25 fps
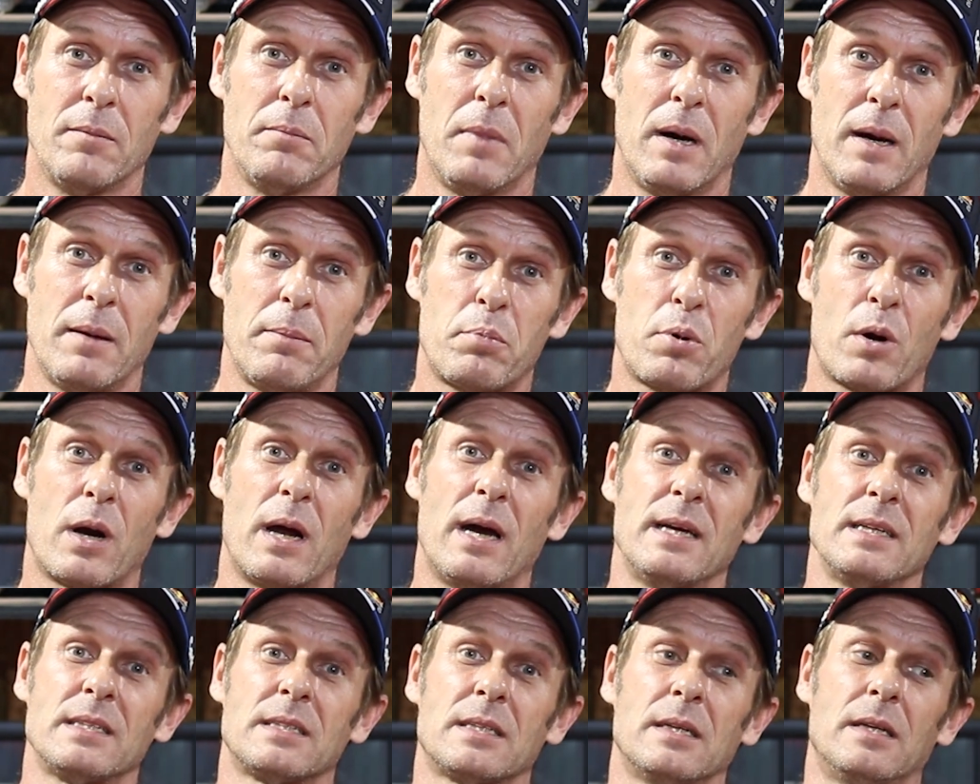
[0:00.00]
My
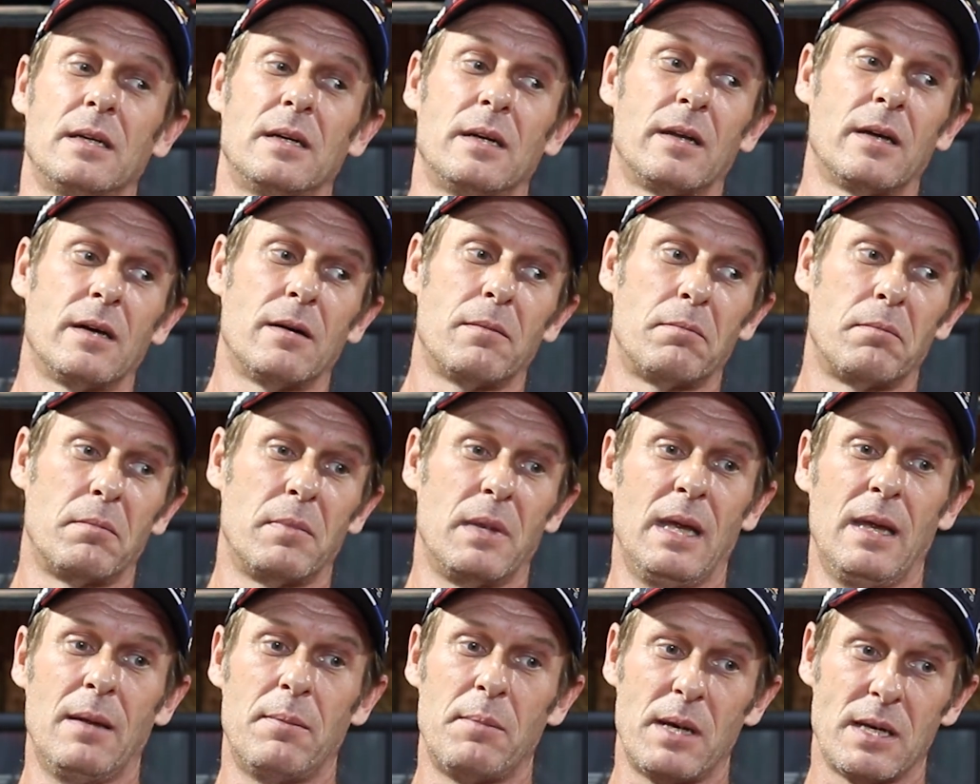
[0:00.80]
price ended up,
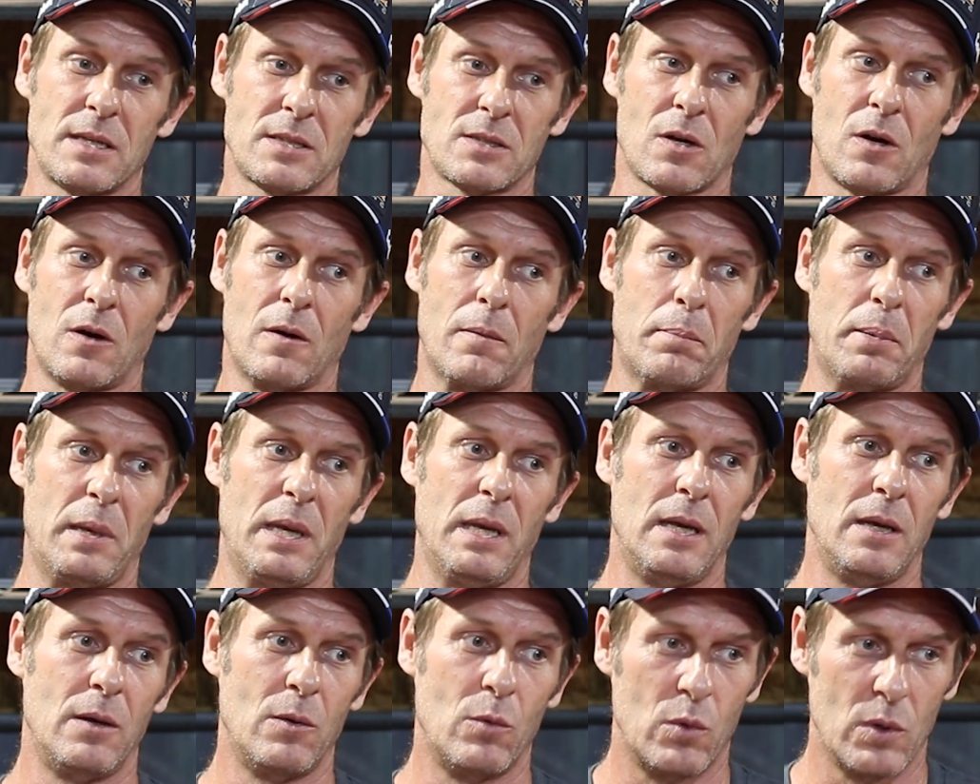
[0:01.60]

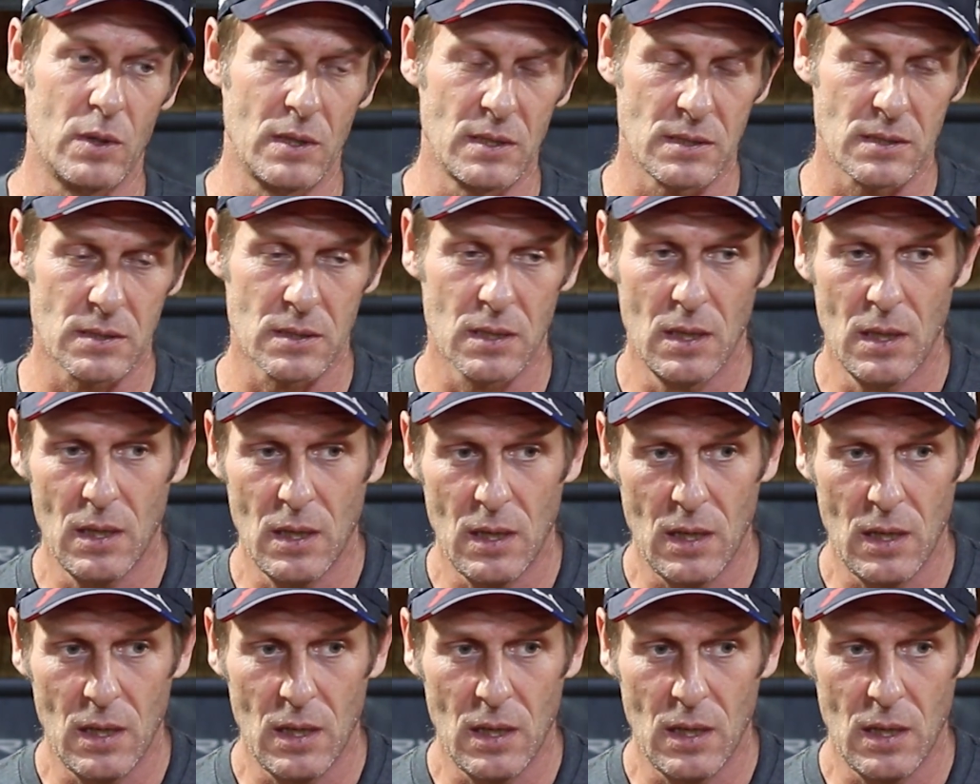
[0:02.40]
MSRP was